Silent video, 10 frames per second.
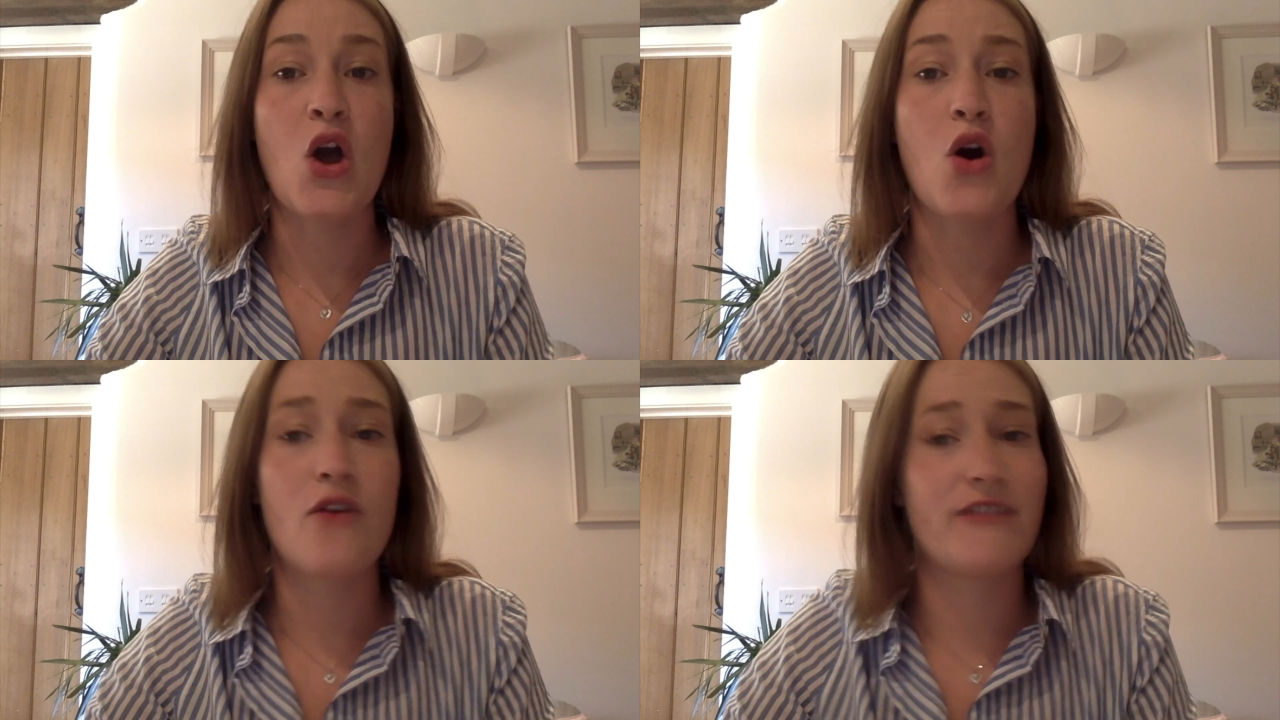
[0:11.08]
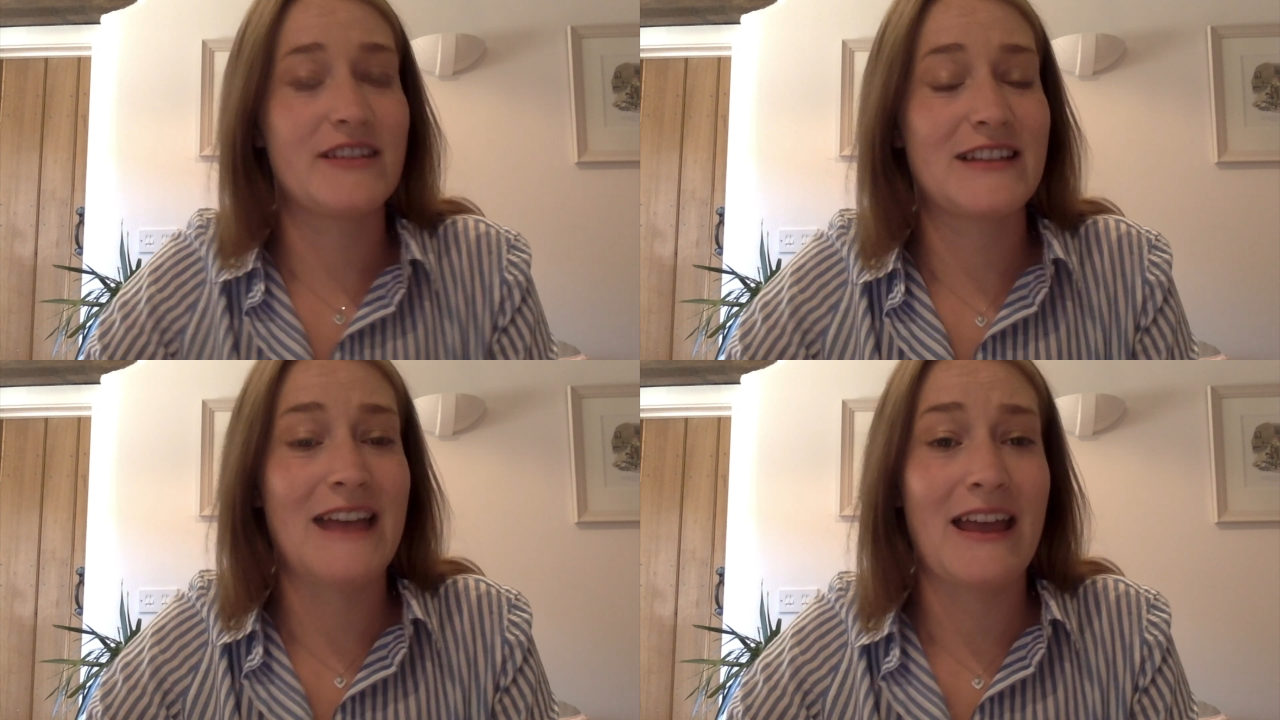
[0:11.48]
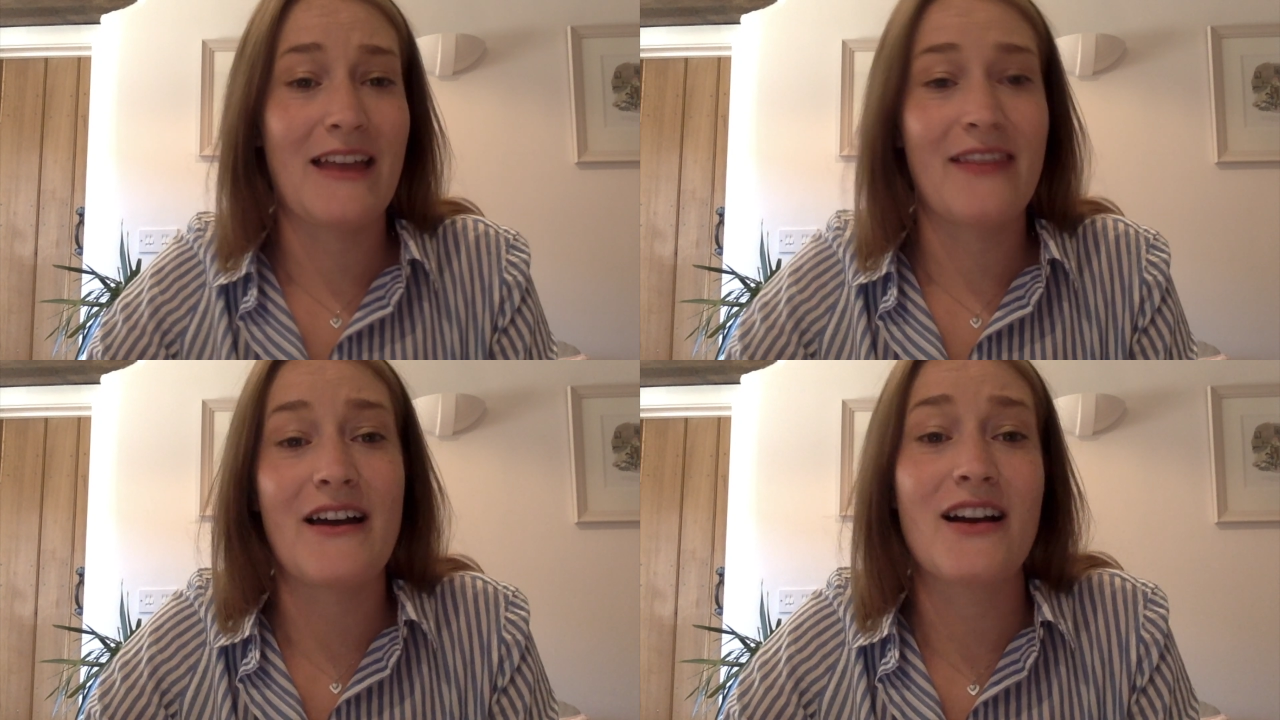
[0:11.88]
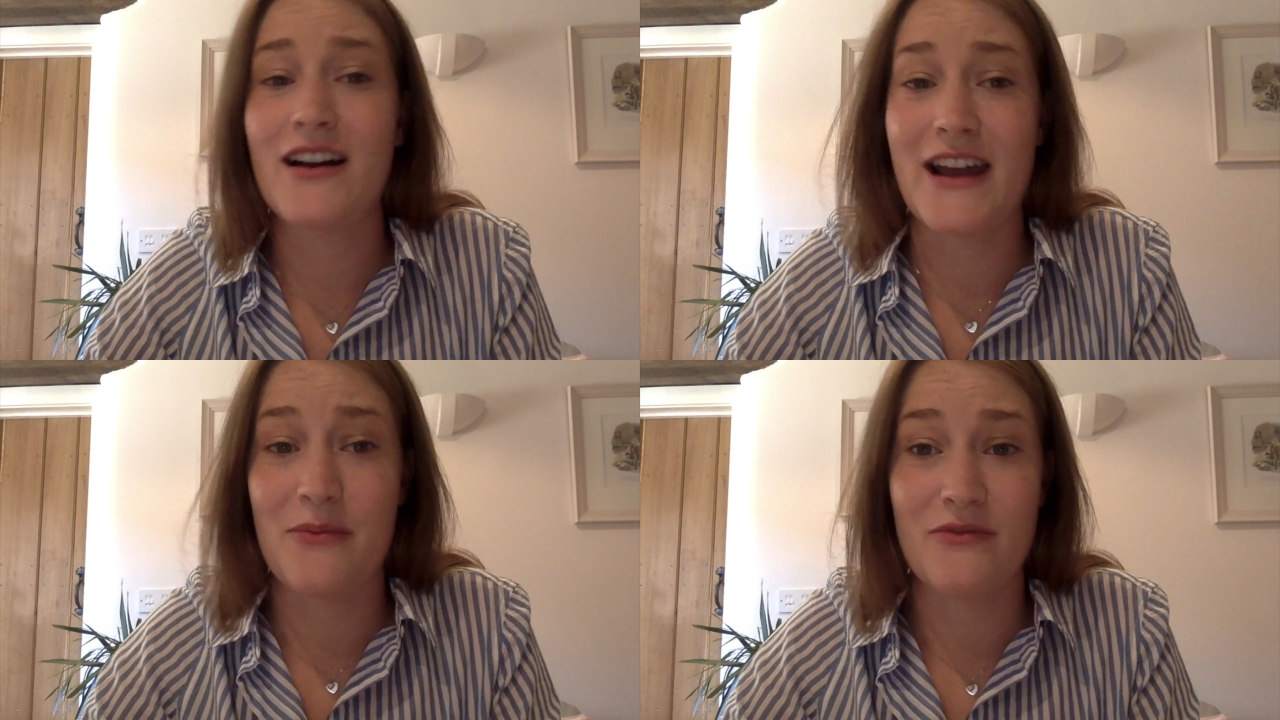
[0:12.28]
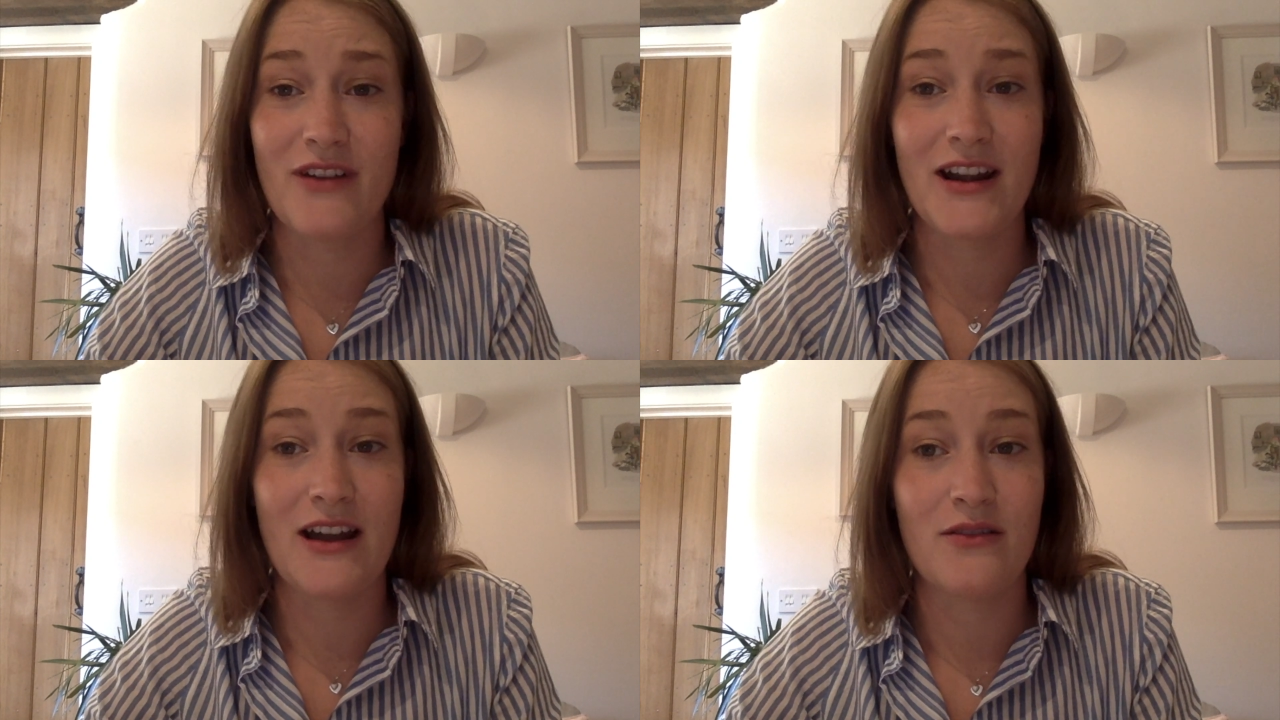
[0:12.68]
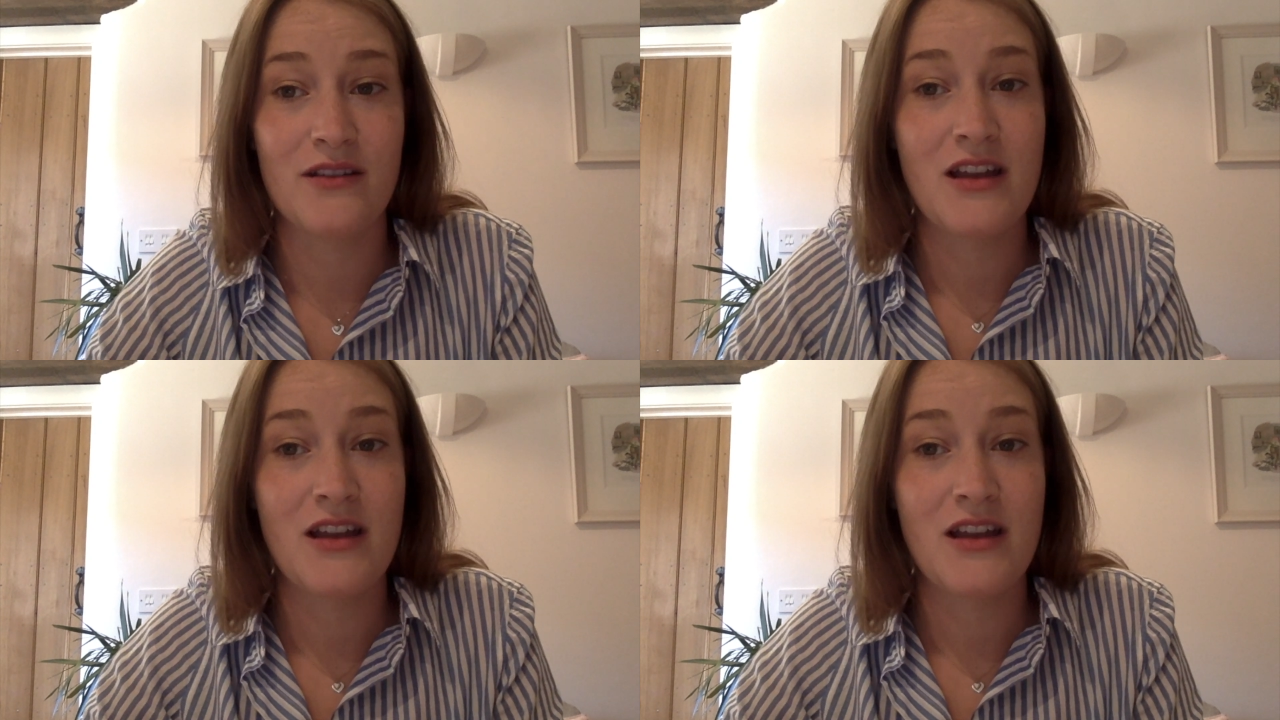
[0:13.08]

Obviously, that can't happen right now,